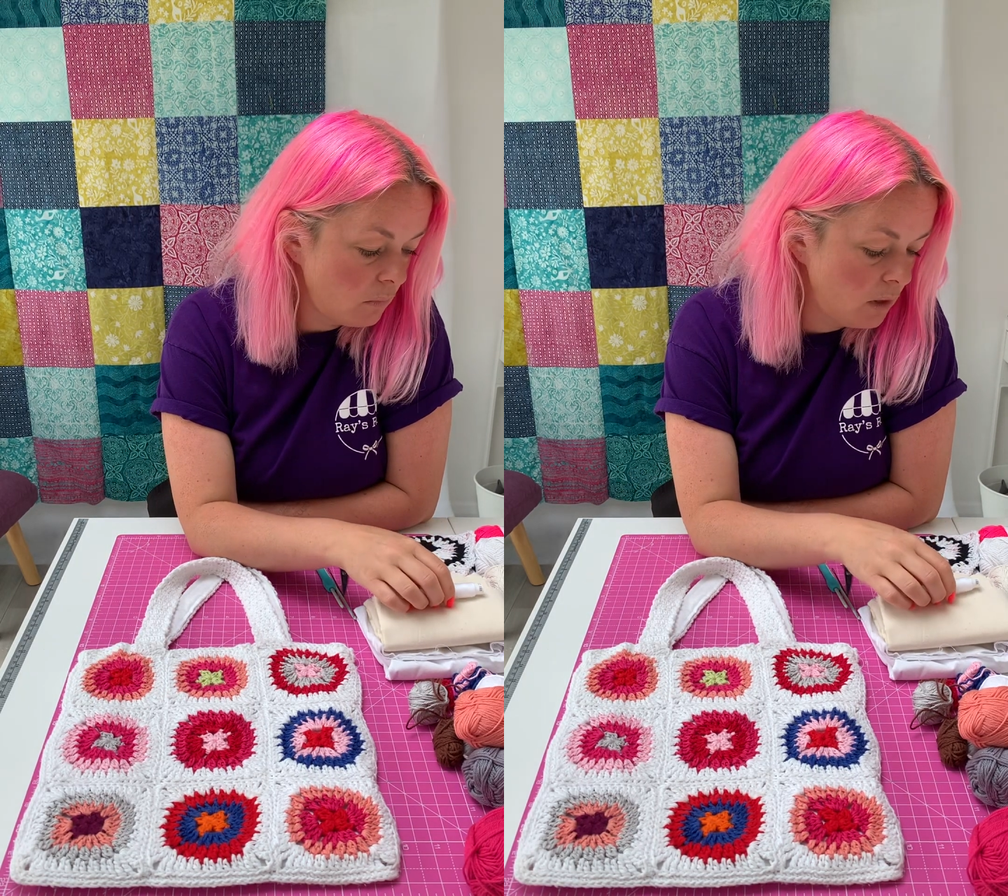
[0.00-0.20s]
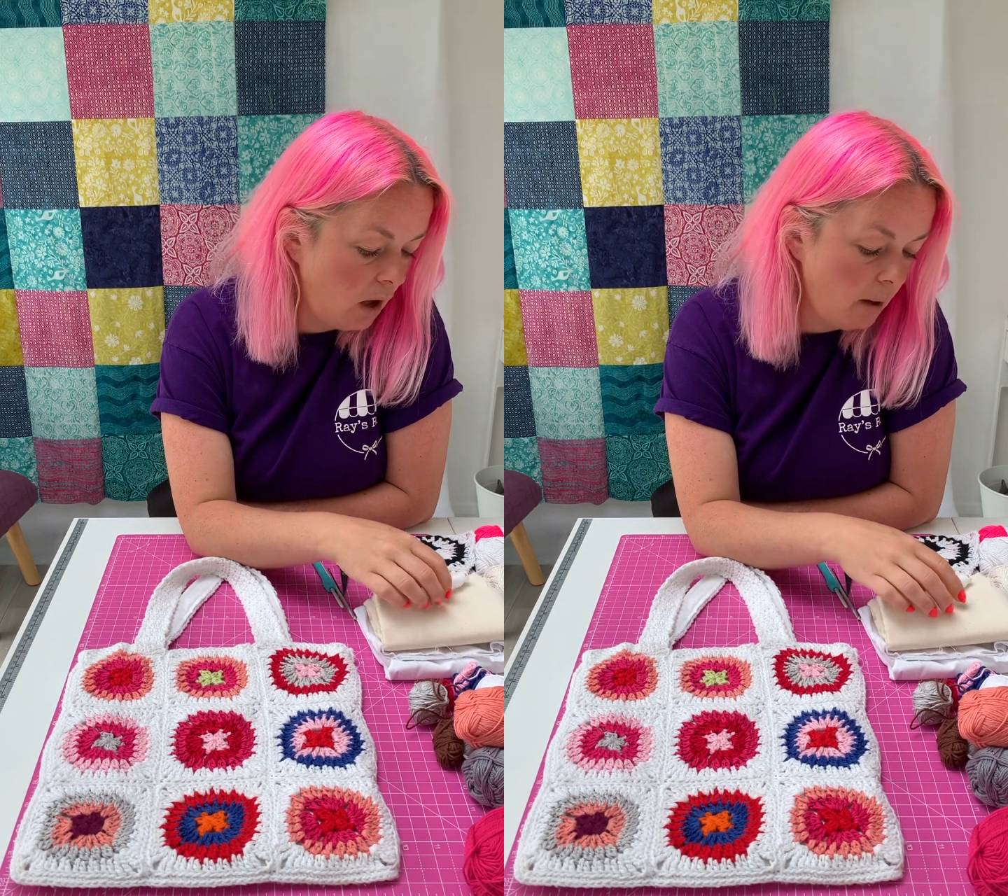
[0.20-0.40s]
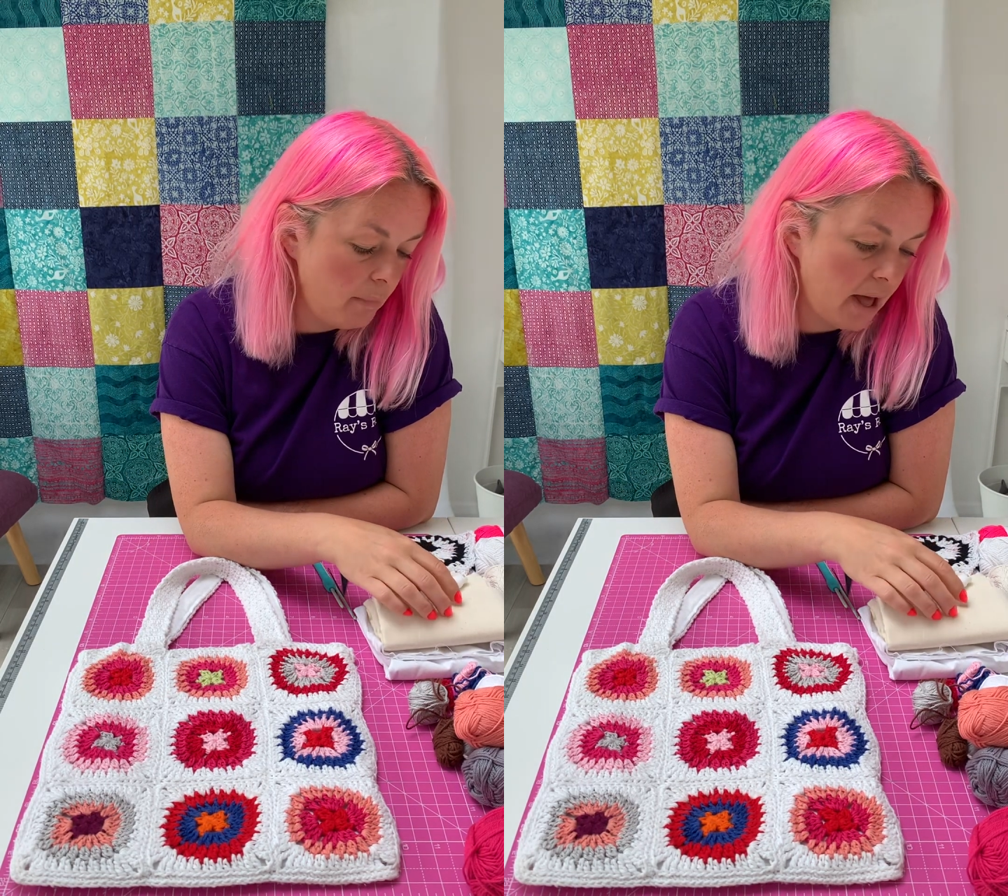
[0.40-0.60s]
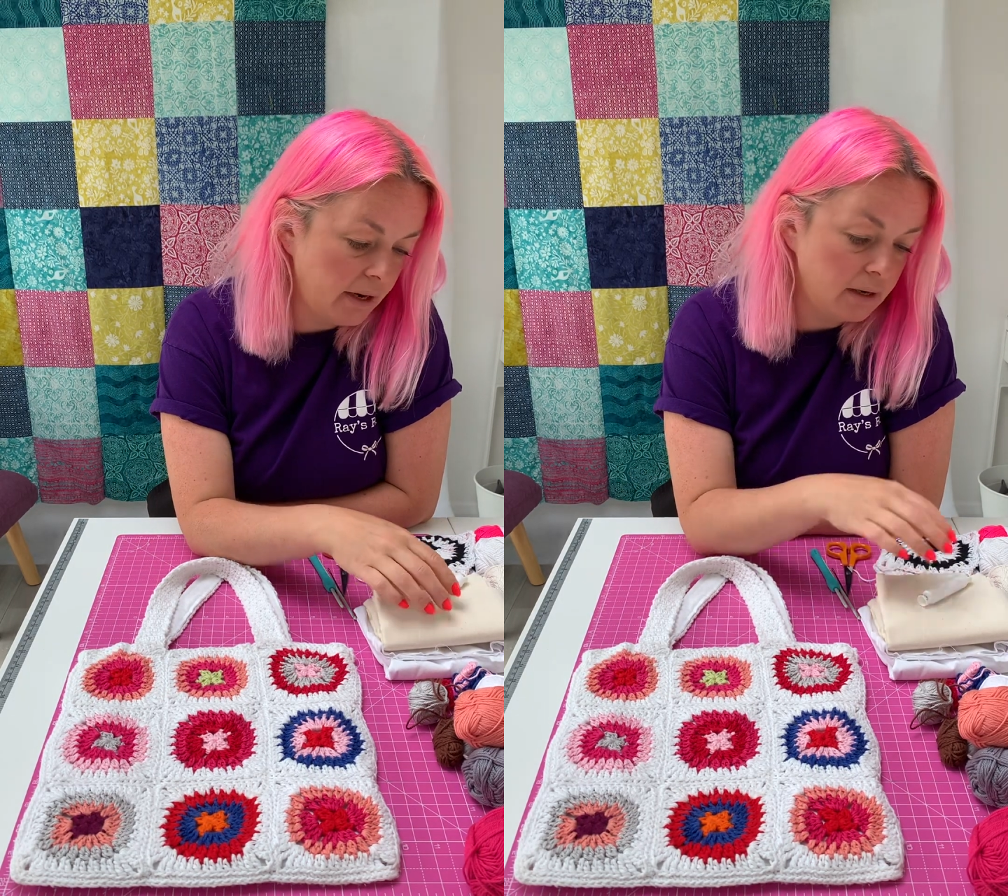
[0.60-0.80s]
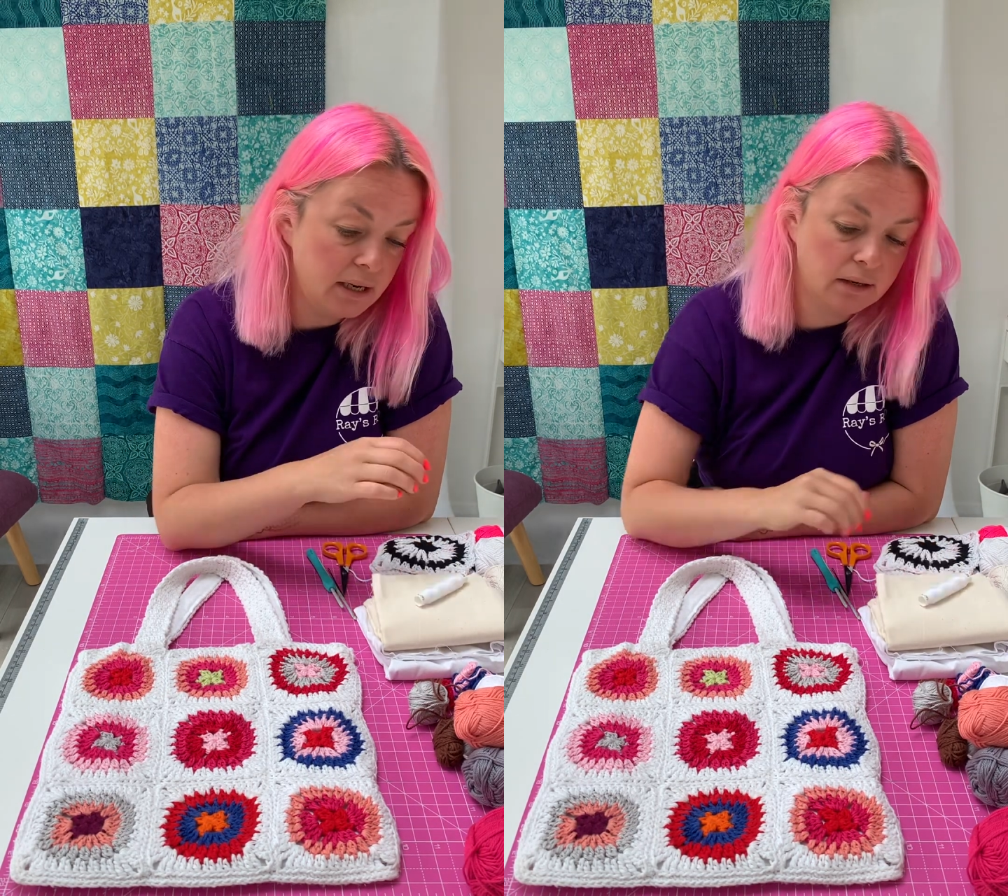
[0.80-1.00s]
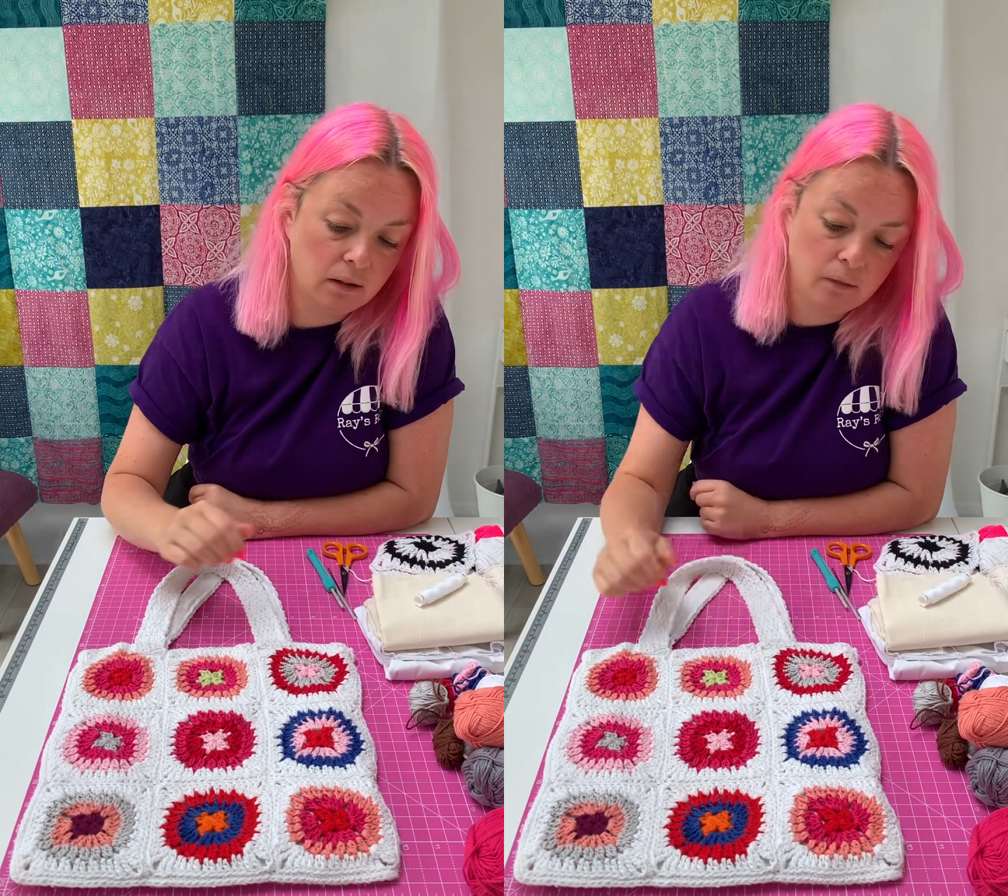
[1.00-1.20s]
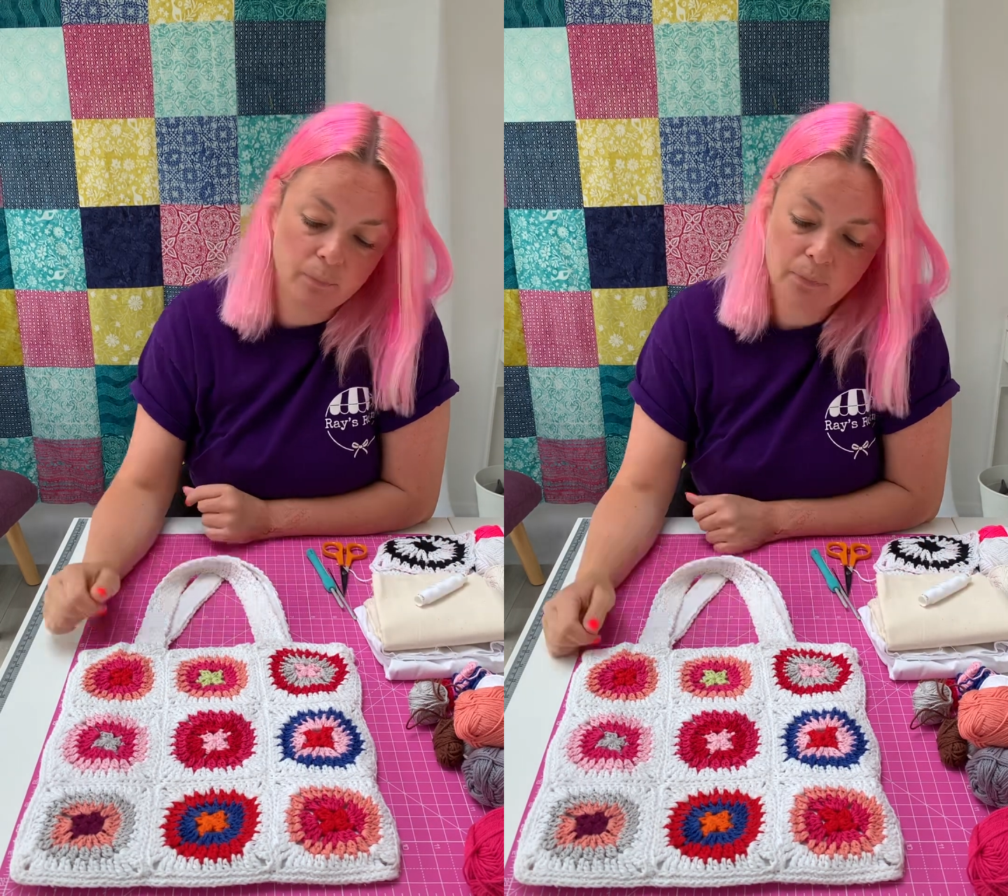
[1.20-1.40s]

and a needle.